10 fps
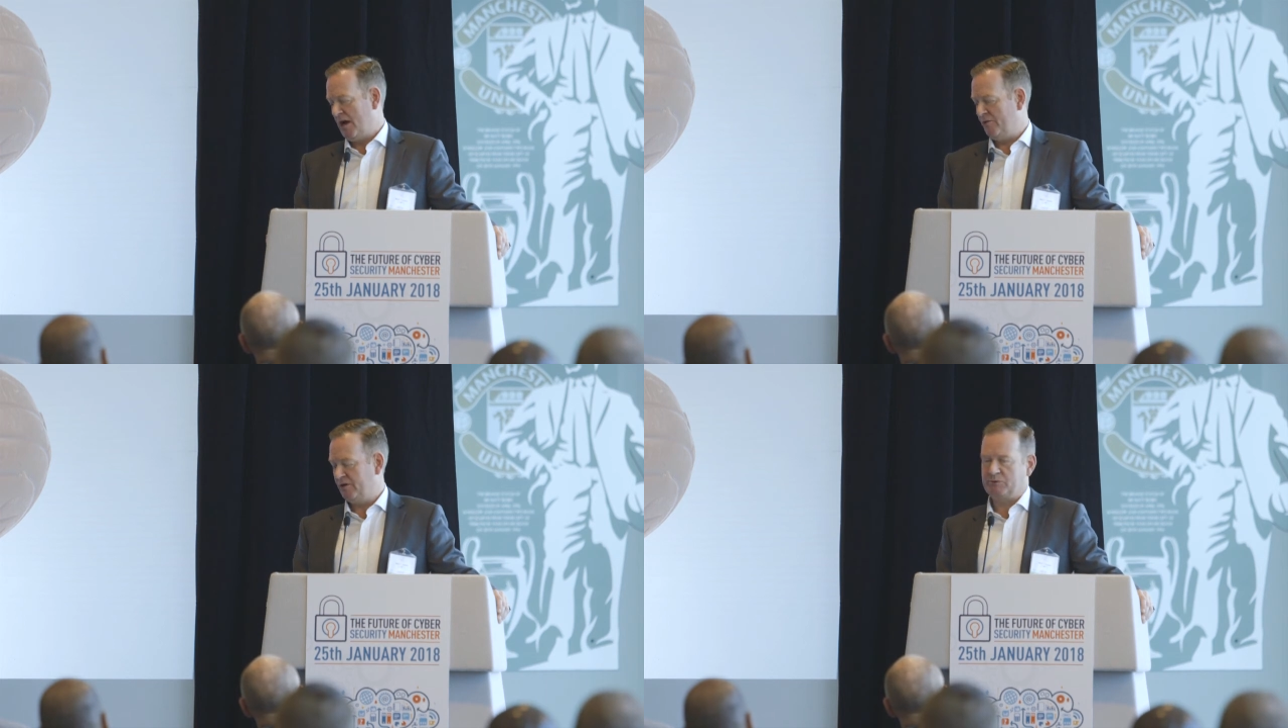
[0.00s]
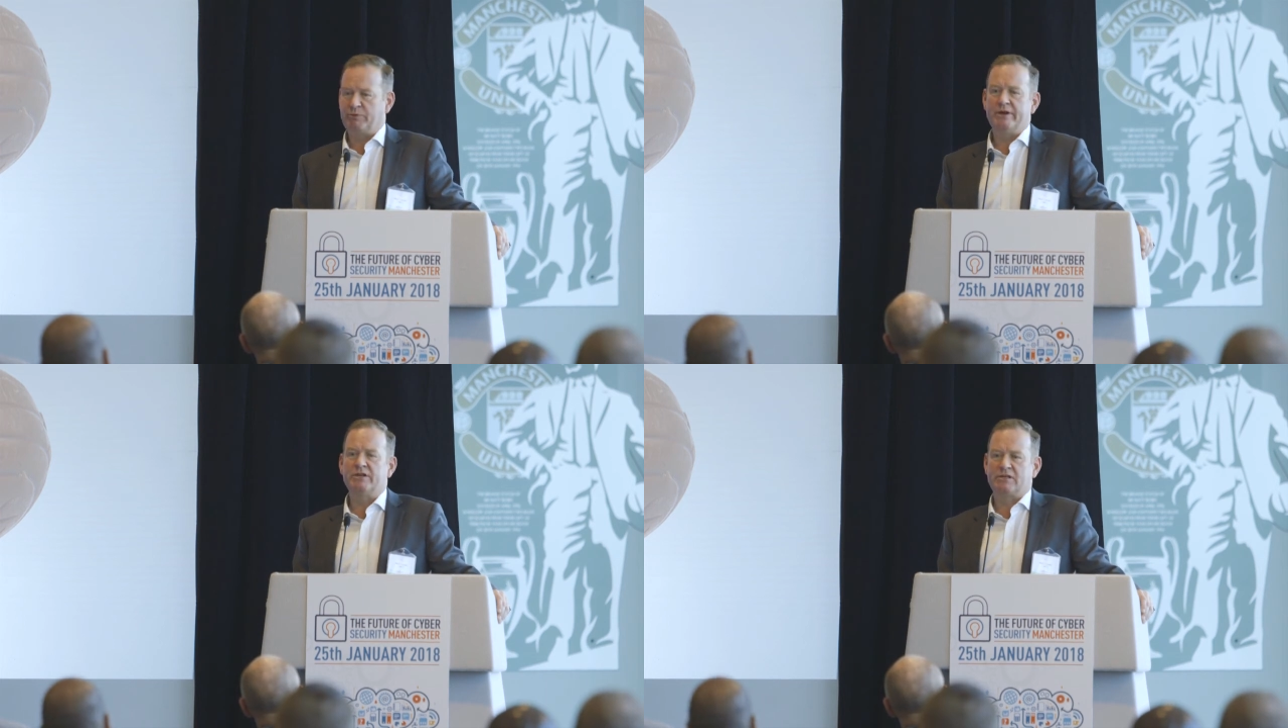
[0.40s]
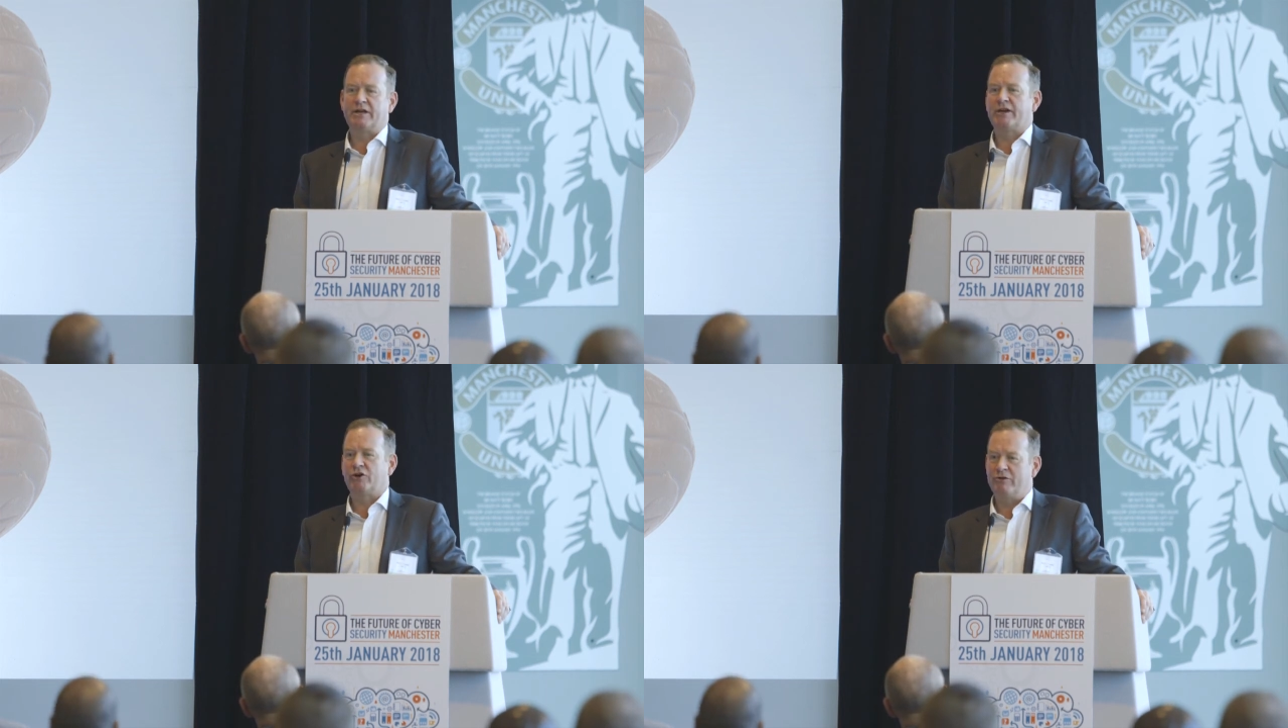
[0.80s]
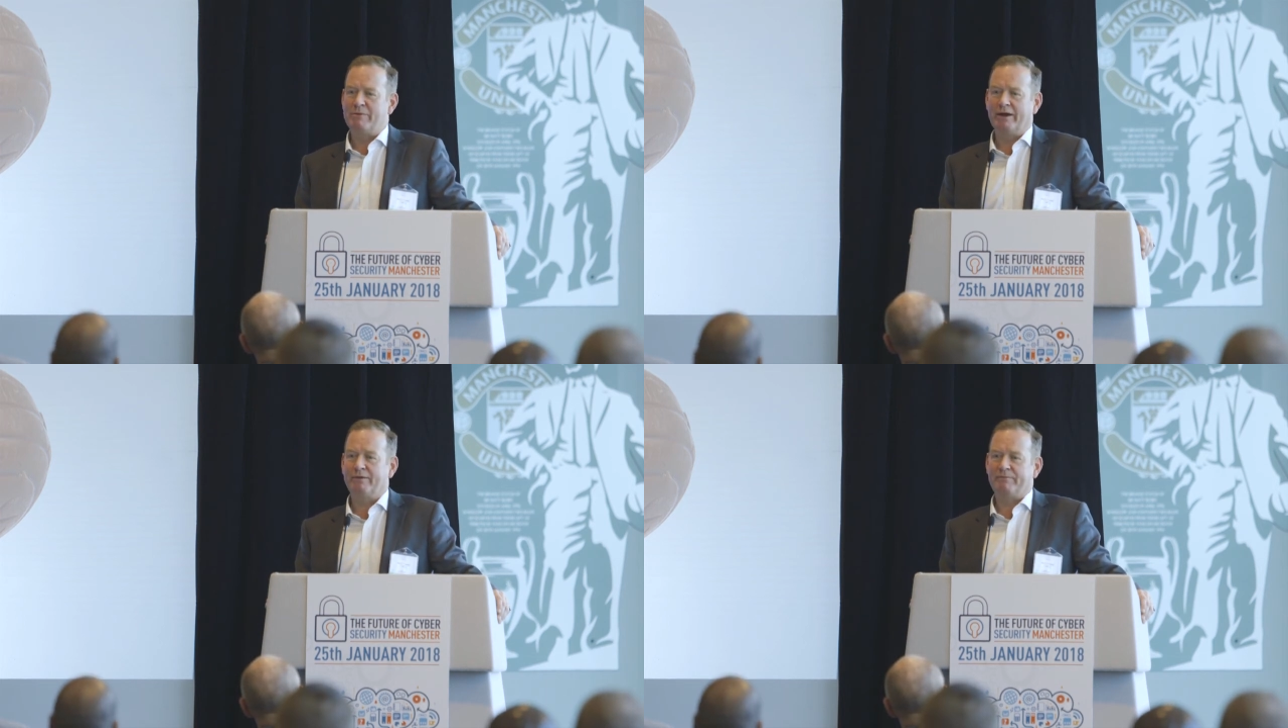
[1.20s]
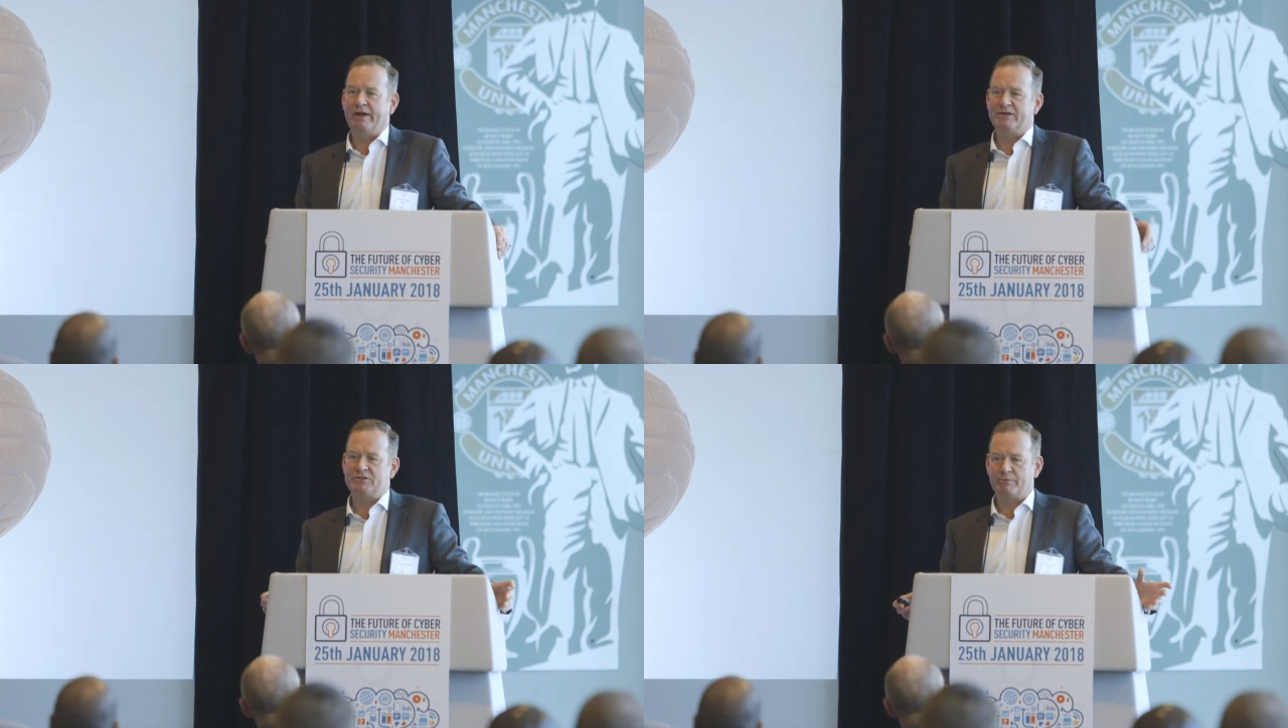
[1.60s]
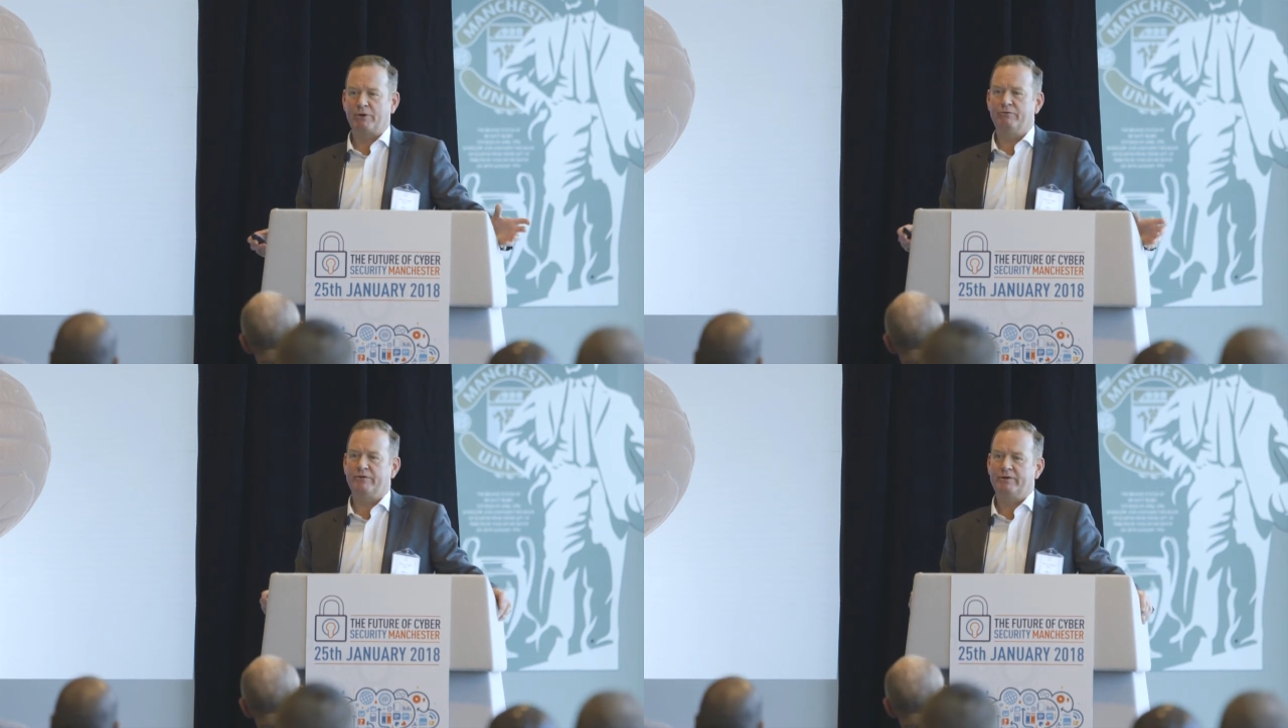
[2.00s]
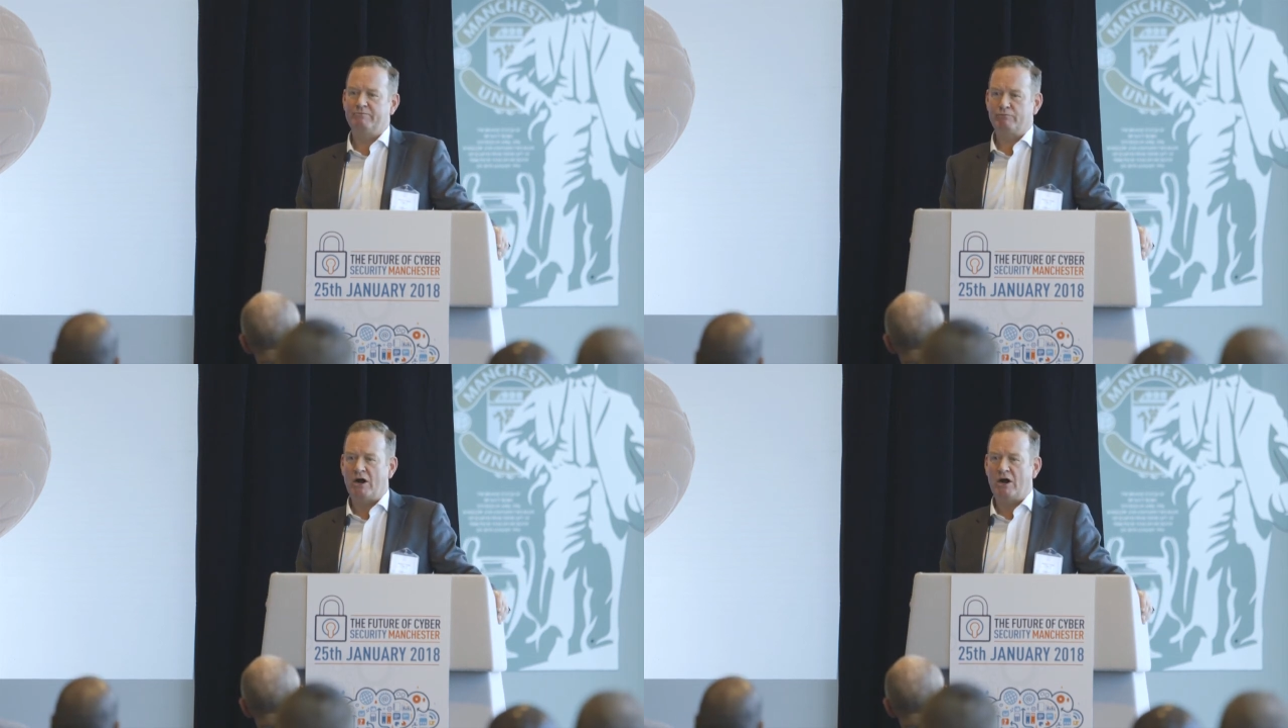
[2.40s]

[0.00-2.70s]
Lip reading: I would explain it's like a cream egg, and it's about the